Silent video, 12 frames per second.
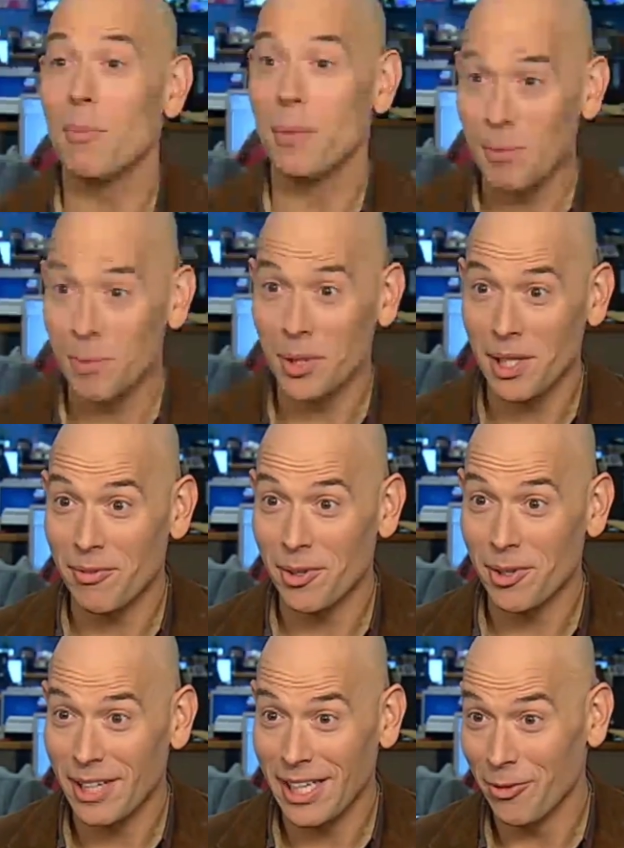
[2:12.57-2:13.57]
a big
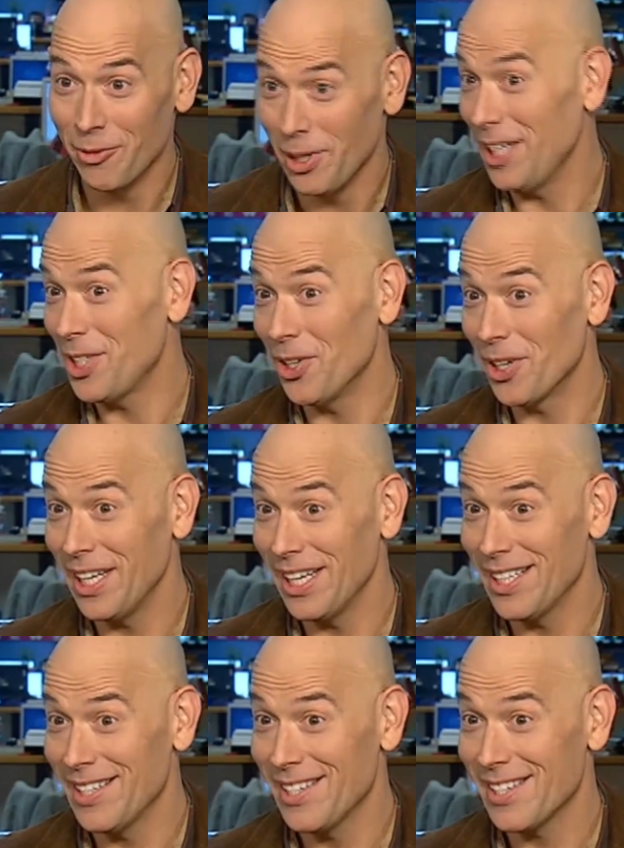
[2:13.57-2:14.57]
believer in reading to your
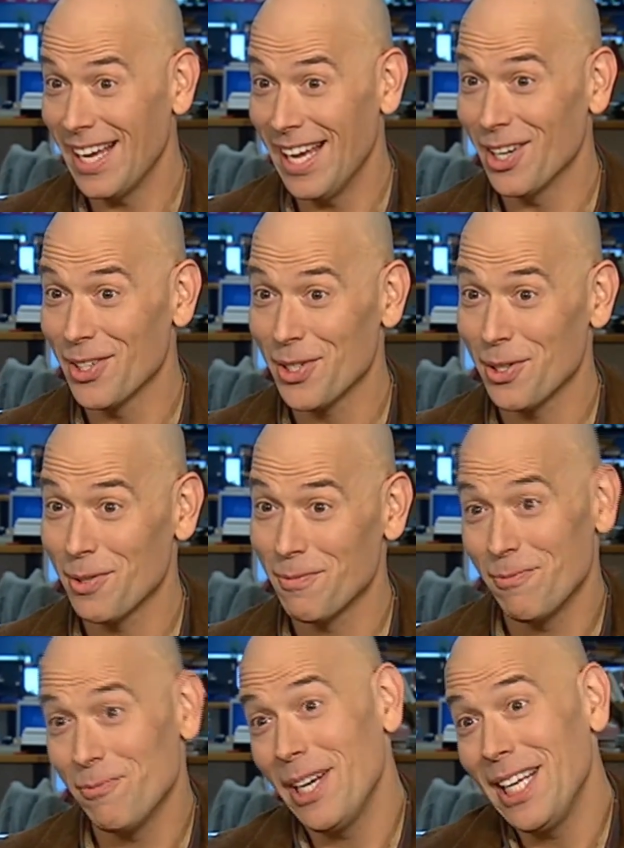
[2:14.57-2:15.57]
kids and also
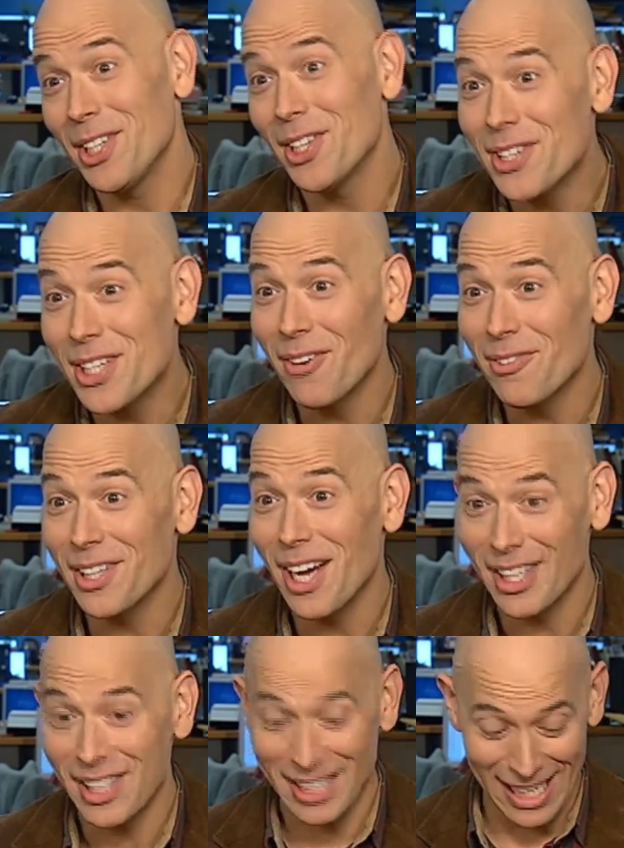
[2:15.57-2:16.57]
reading to yourself at the
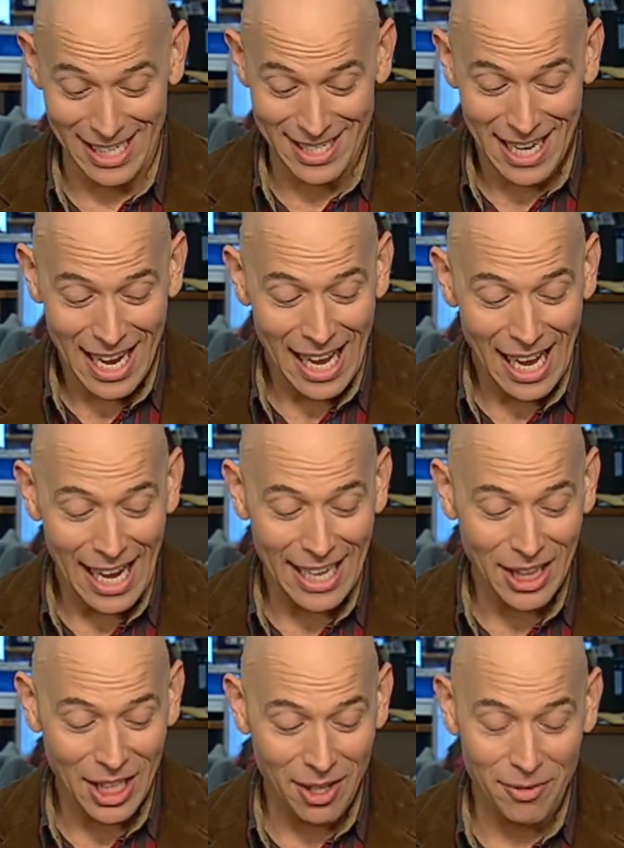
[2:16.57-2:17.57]
holidays. I
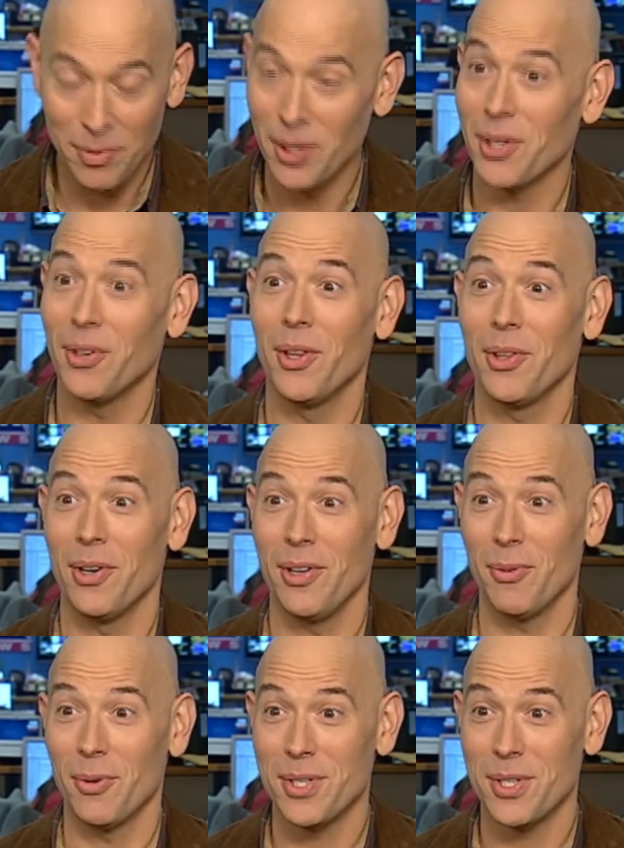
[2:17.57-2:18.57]
love Miracle on
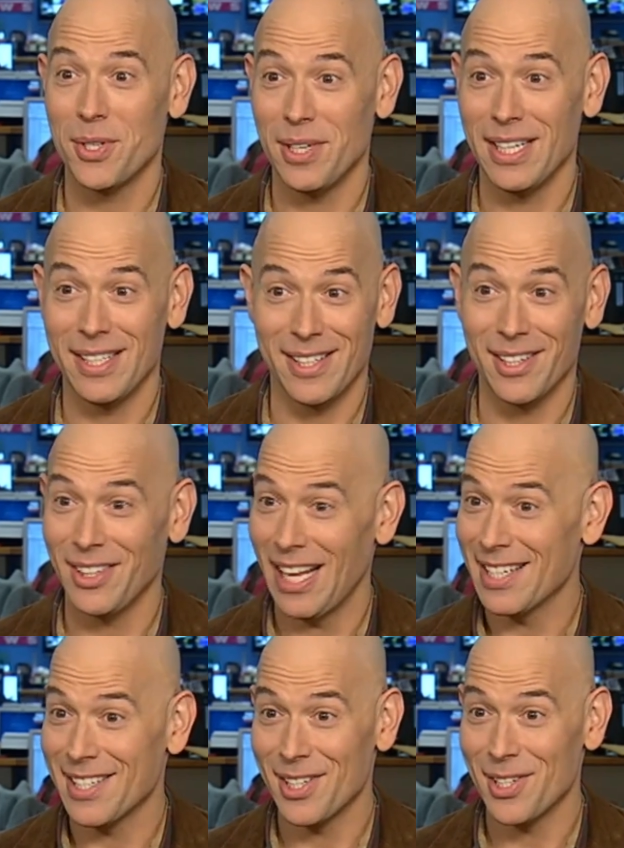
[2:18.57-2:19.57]
34th Street. It's a
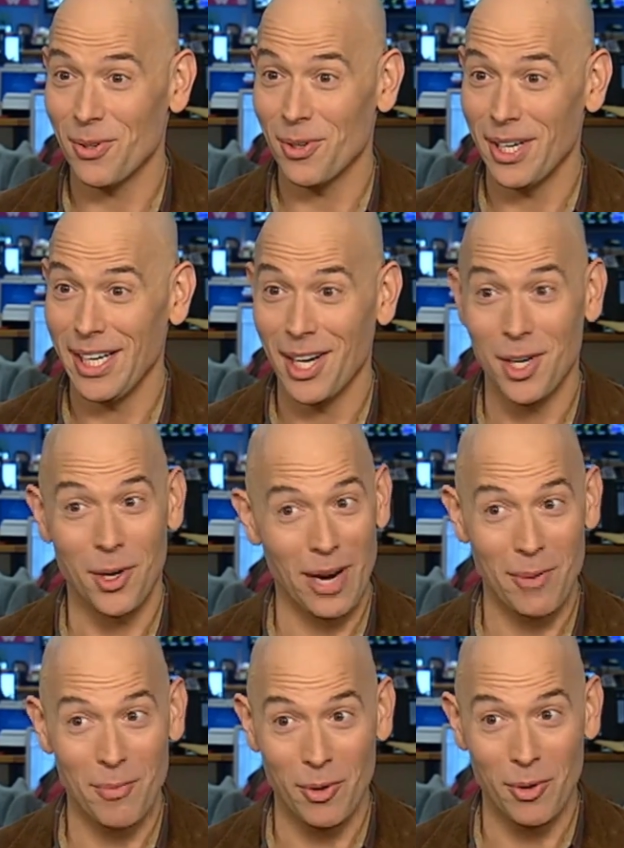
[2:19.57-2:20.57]
classic story, a
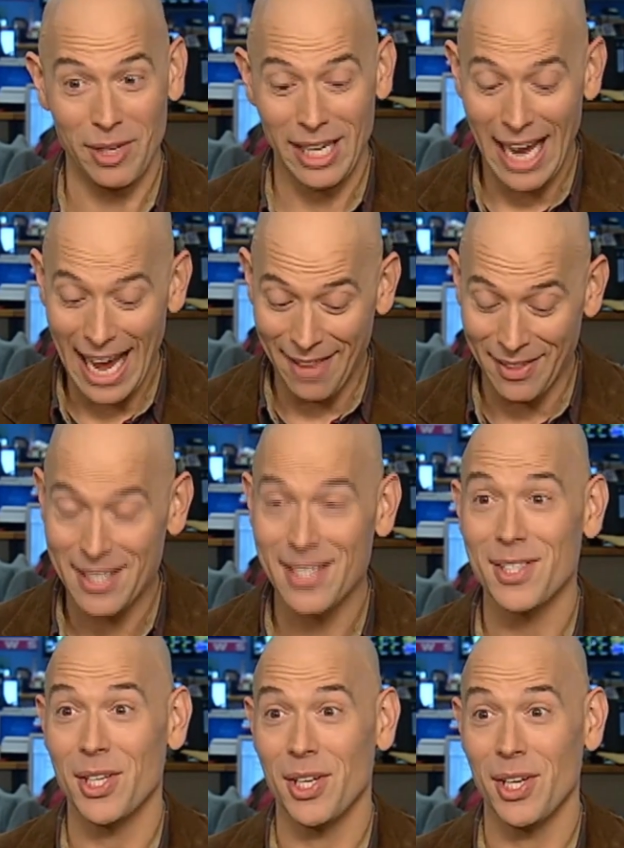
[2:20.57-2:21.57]
great movie, and this
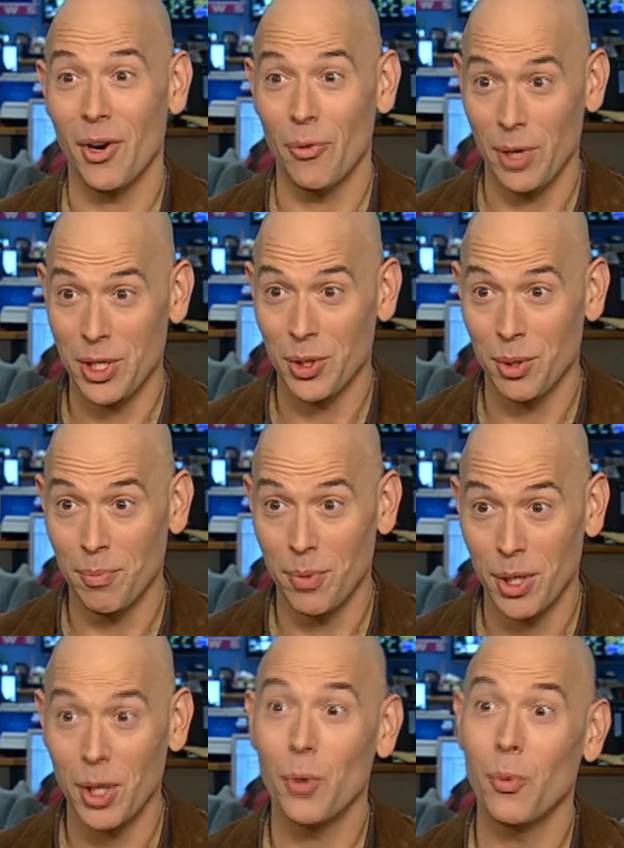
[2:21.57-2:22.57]
is the original
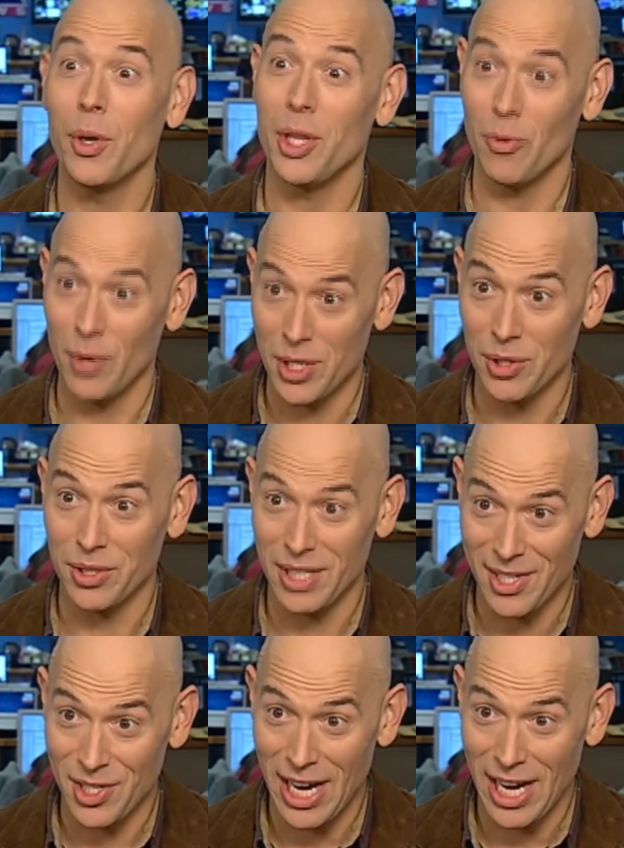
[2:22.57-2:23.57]
book with the original
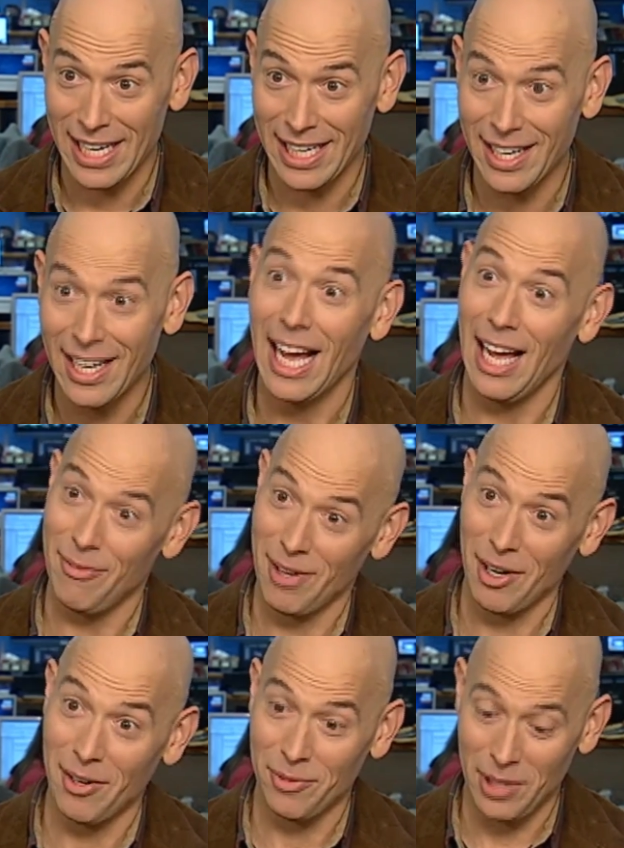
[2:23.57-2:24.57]
dust jacket. I
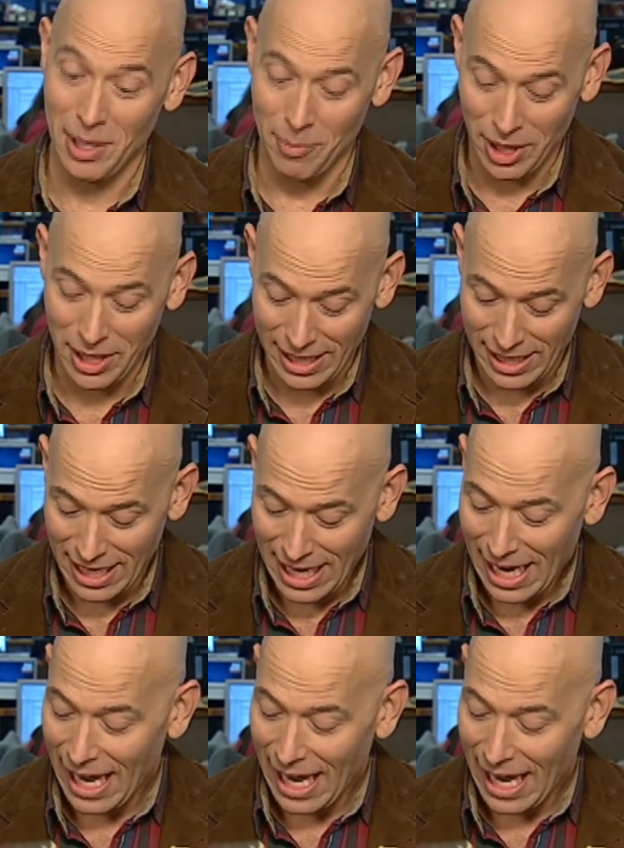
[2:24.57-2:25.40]
found it at a flea market.